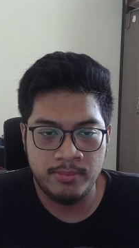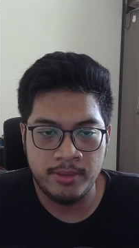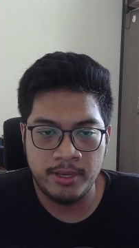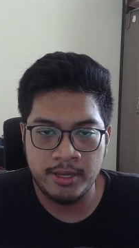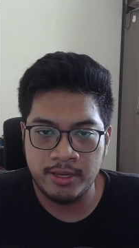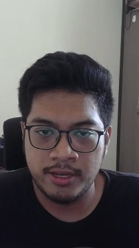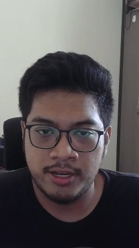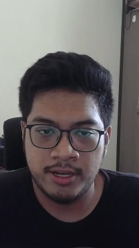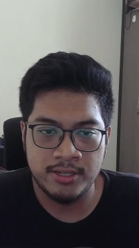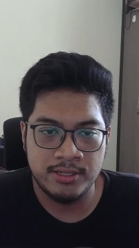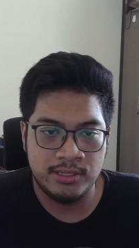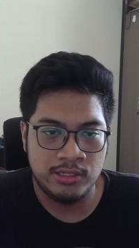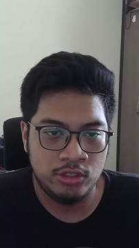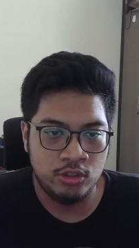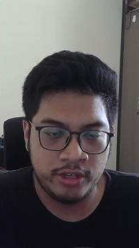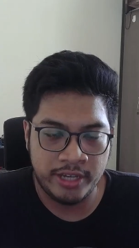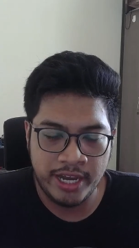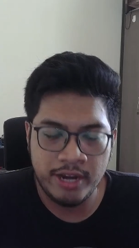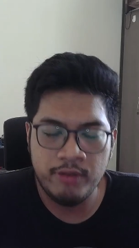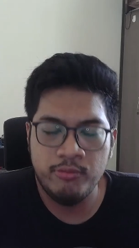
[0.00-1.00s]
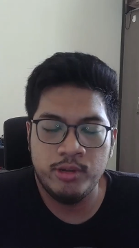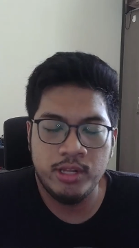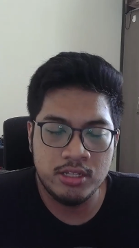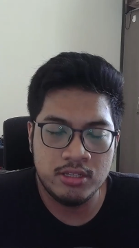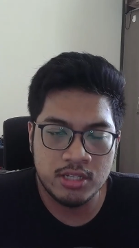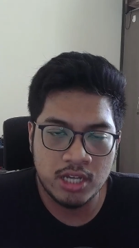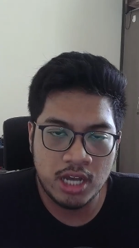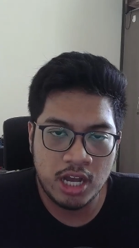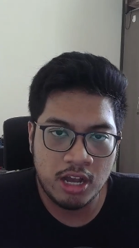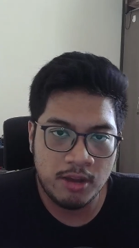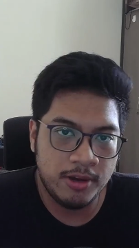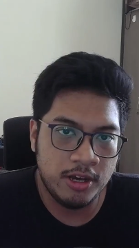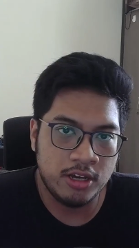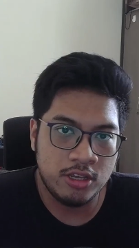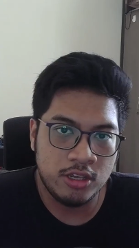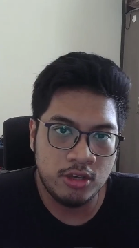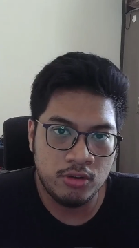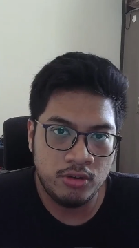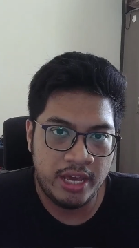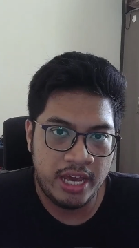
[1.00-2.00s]
because you can't really talk about a
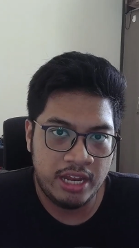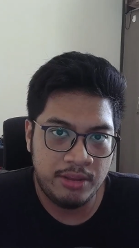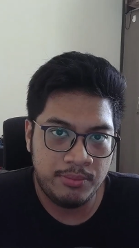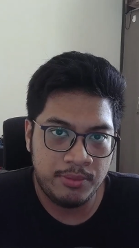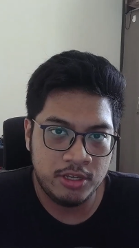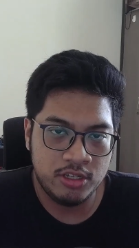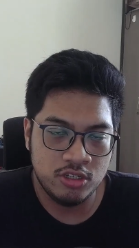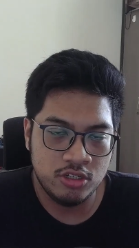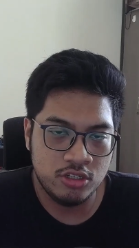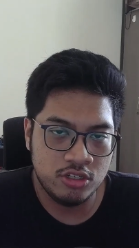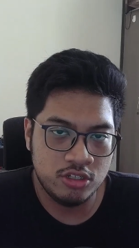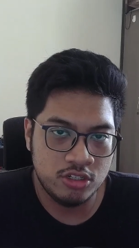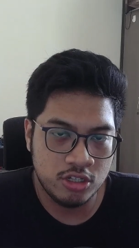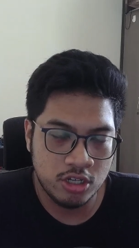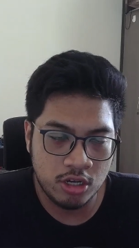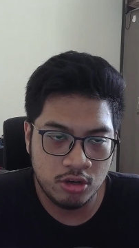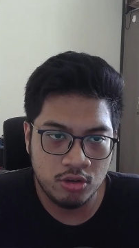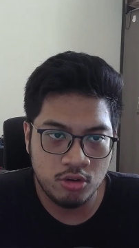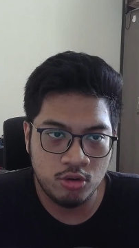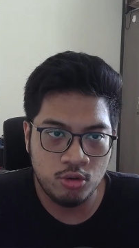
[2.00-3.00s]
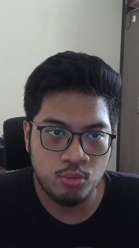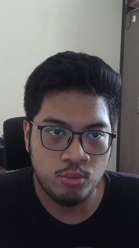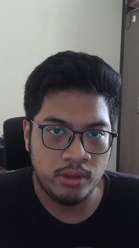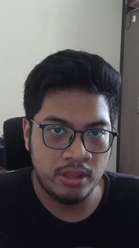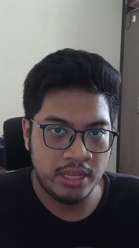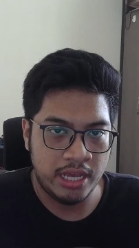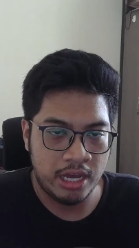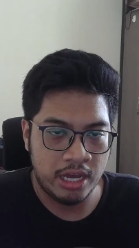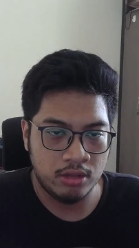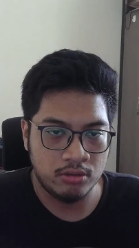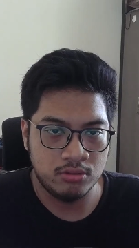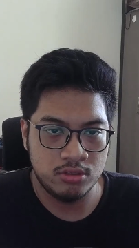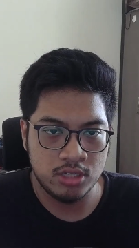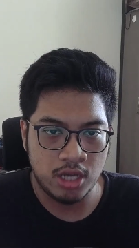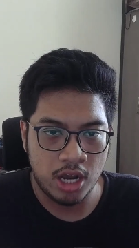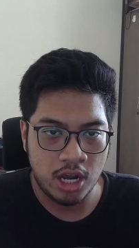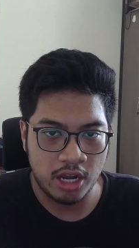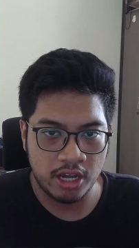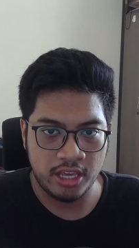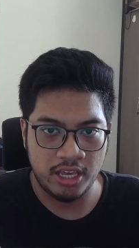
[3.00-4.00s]
Kyoto Animation show without
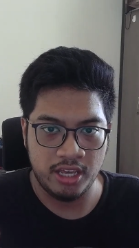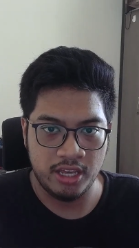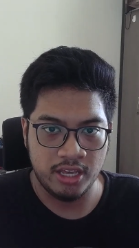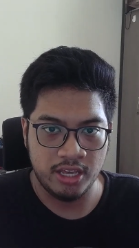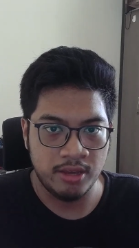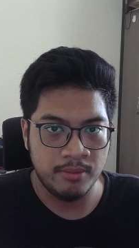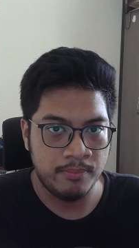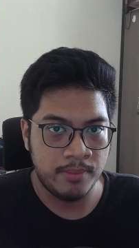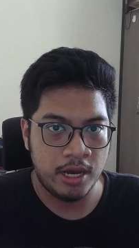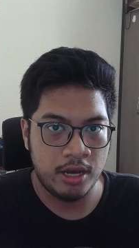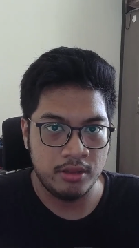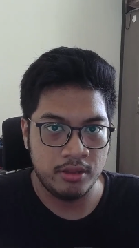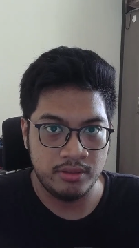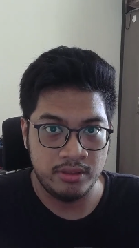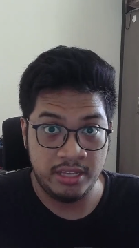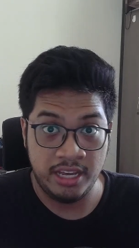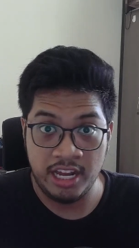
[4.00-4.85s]
talking about the